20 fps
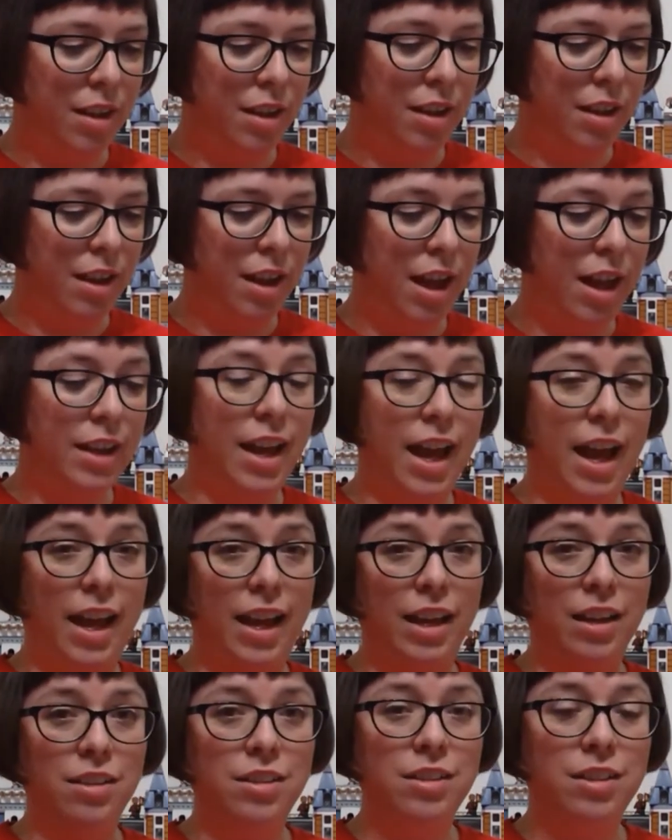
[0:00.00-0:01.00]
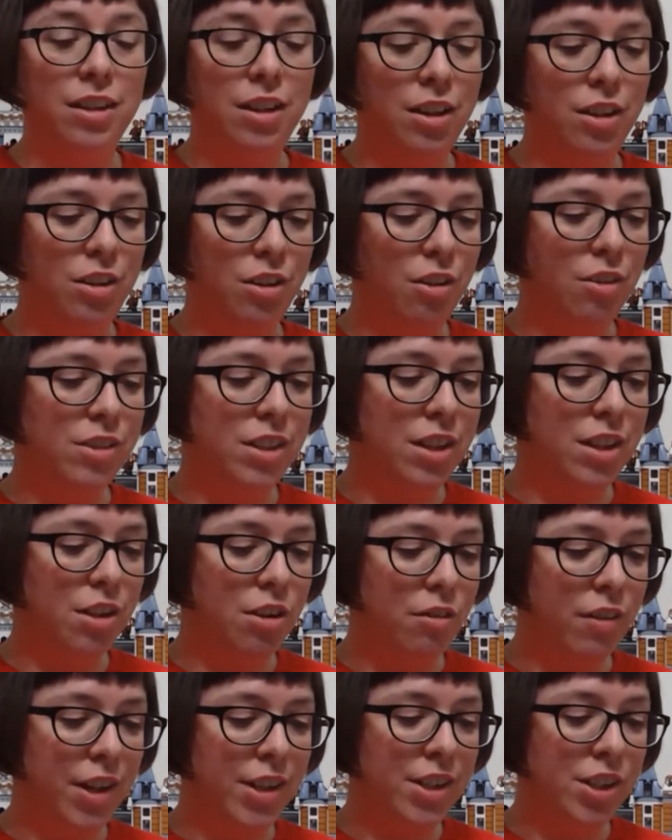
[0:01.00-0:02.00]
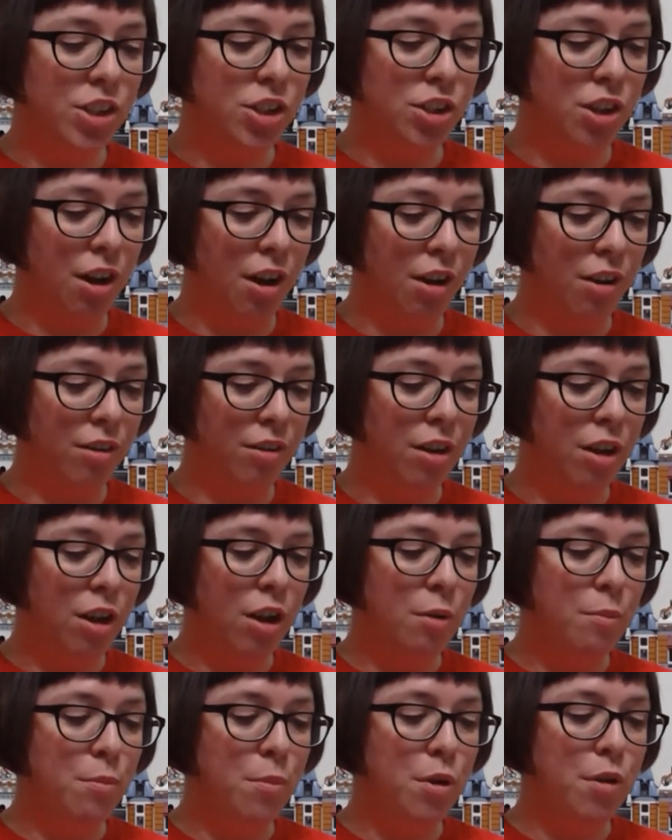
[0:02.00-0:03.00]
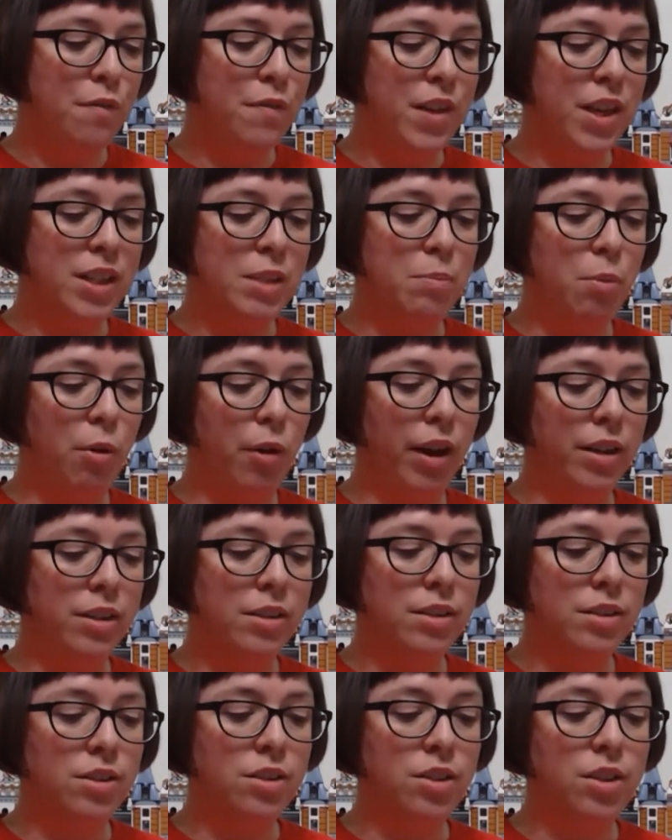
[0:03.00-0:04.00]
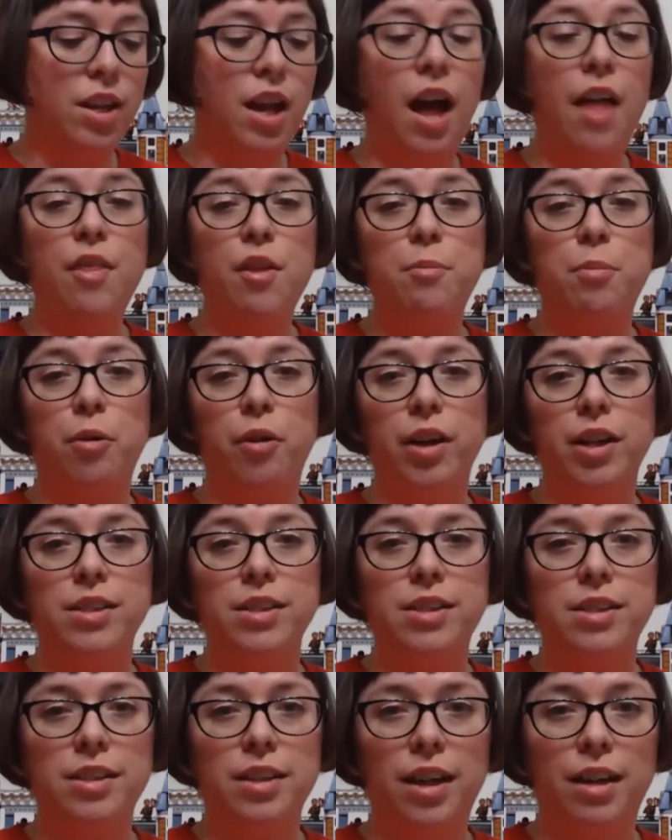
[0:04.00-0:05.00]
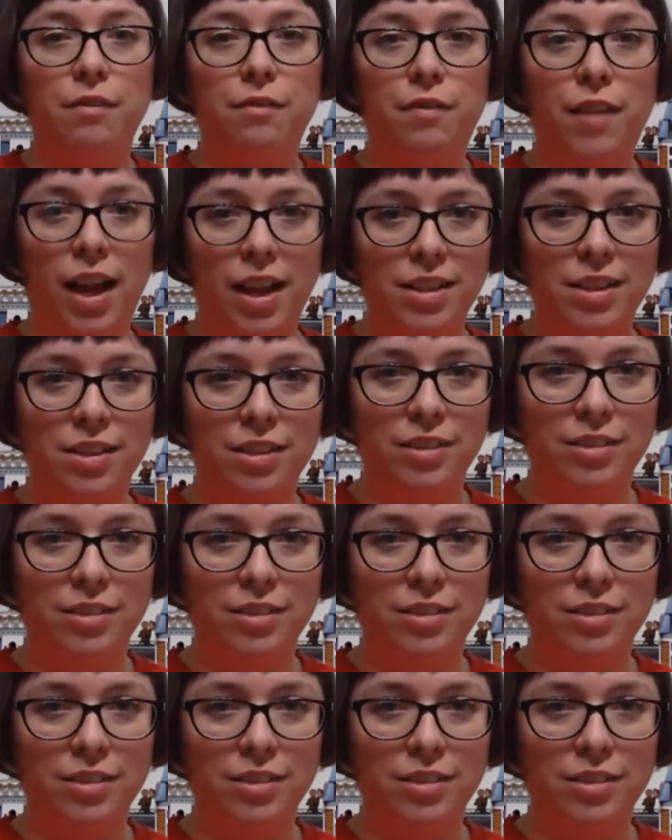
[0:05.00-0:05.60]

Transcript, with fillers: Again, using the creases shown, move this point to the other point and flatten.